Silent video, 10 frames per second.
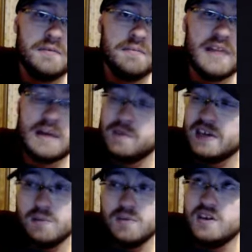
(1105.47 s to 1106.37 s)
that
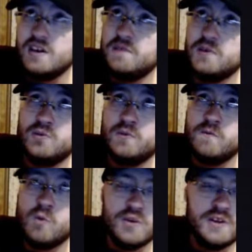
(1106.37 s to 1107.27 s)
maybe if it was
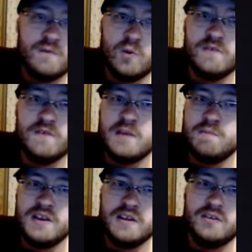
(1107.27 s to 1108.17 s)
40, 45
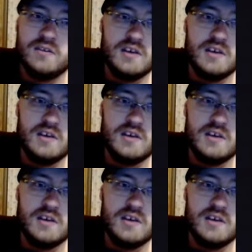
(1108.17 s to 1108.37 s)
minutes,